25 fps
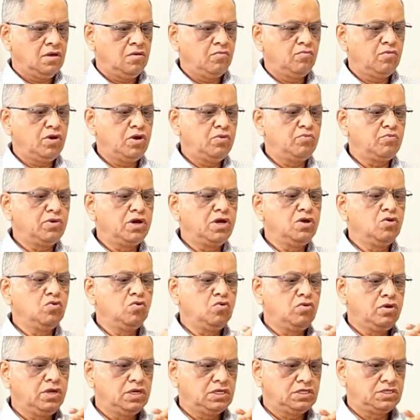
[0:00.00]
but my
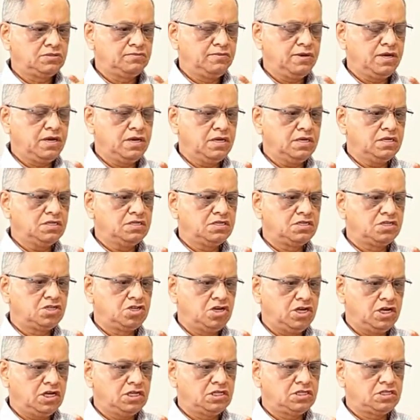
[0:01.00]
own experience
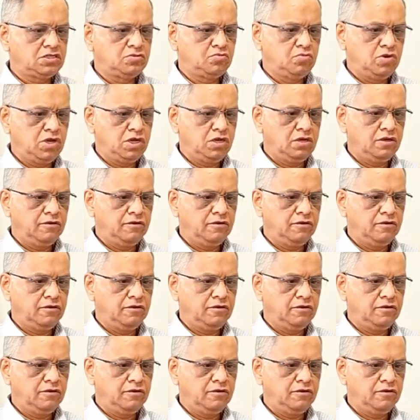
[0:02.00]
tells me